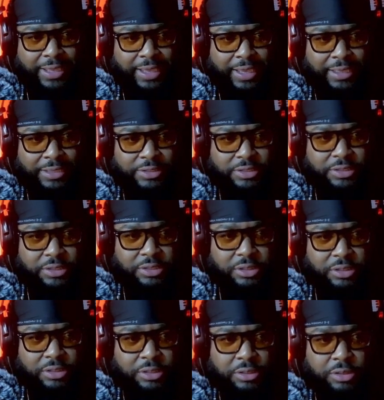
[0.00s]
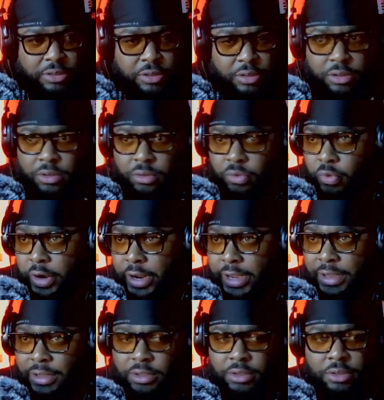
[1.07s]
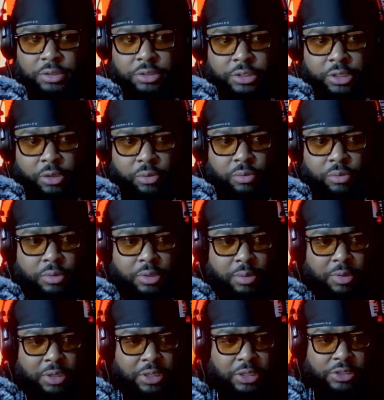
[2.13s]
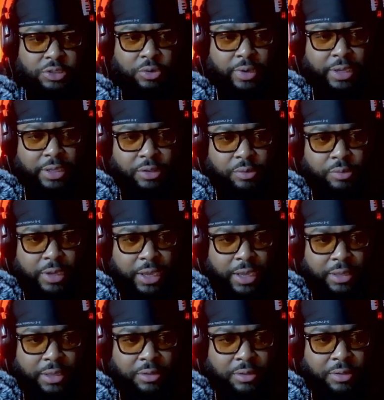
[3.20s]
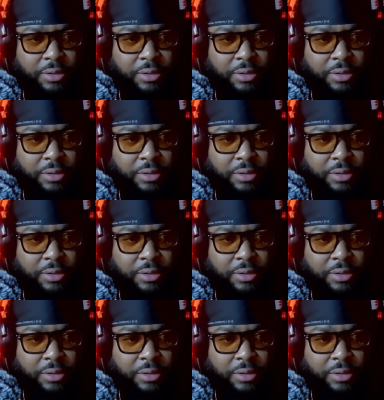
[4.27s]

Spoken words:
kicks red. So let me just go ahead and do that.